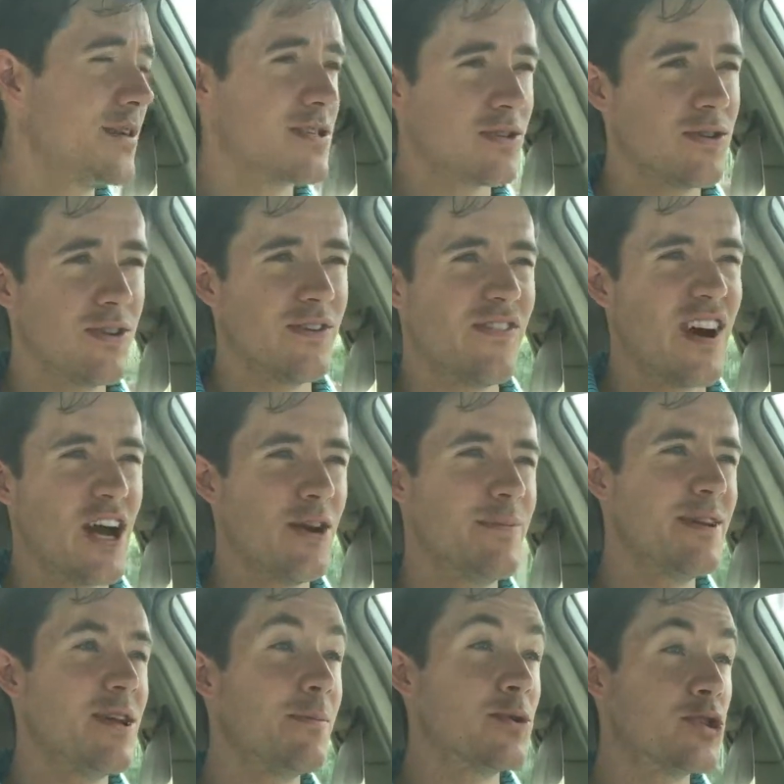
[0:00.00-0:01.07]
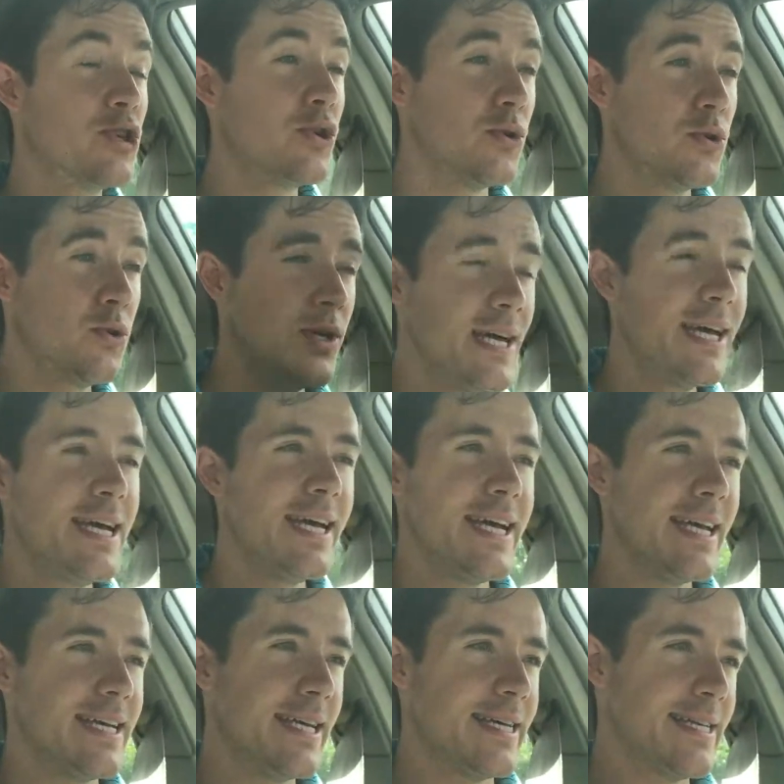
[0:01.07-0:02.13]
physical environment. Number 2
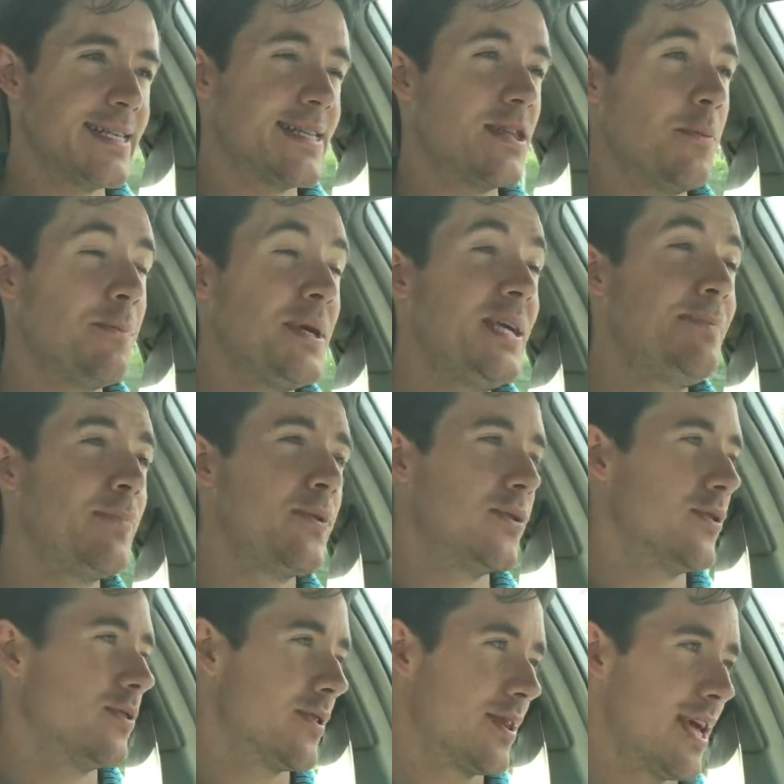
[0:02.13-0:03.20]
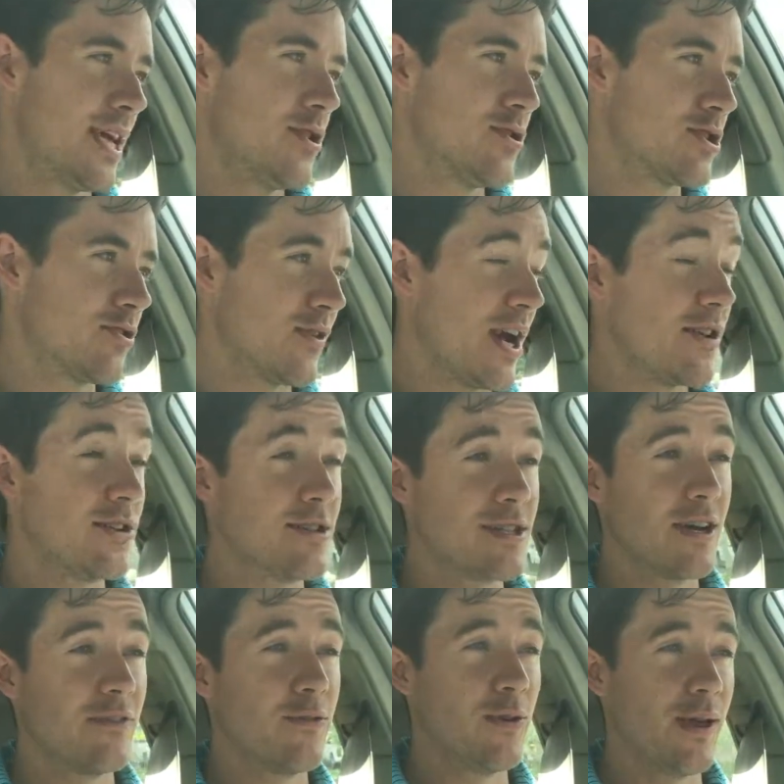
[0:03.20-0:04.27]
is the people that you surround
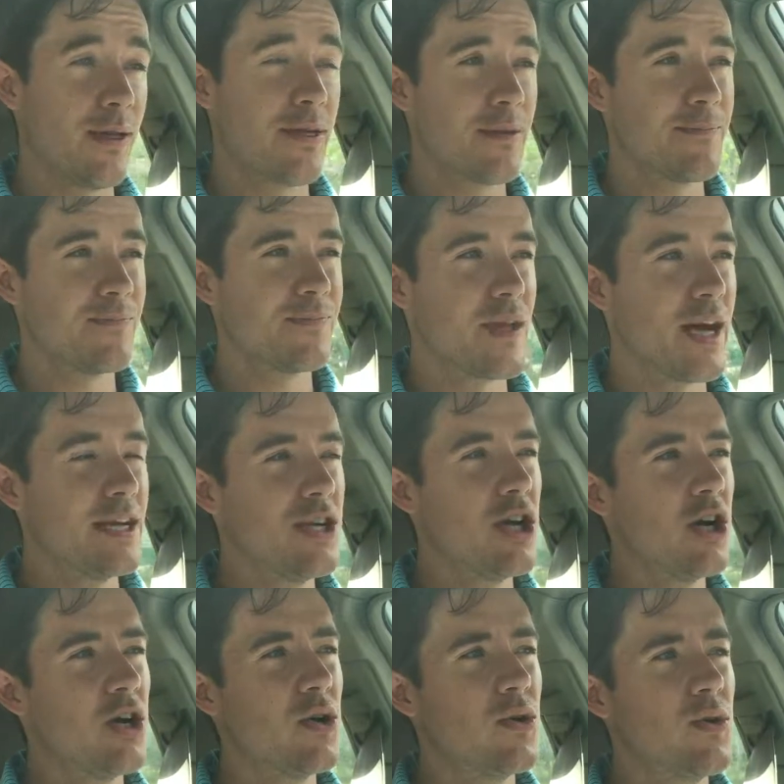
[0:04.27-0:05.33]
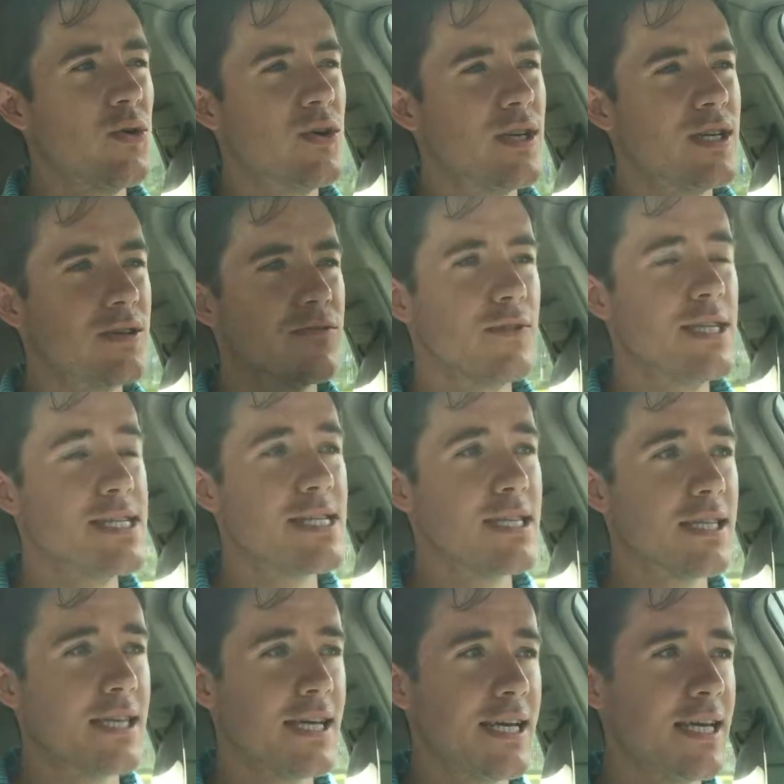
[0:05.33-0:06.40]
yourself with. I know
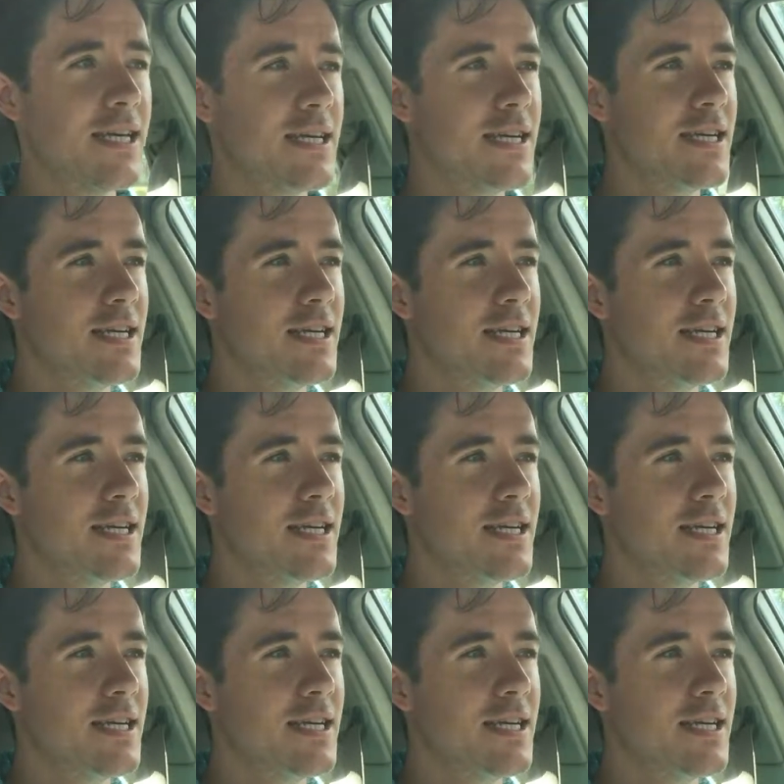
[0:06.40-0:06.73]
recently,